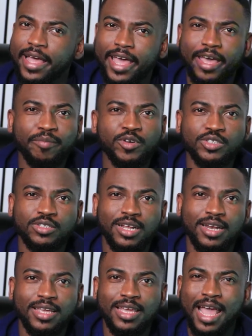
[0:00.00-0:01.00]

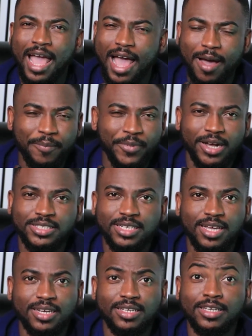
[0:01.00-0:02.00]
emotionally, and
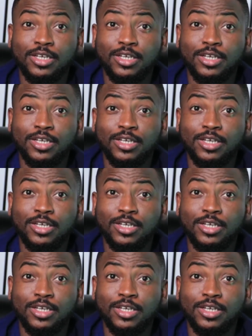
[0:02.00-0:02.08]
practically,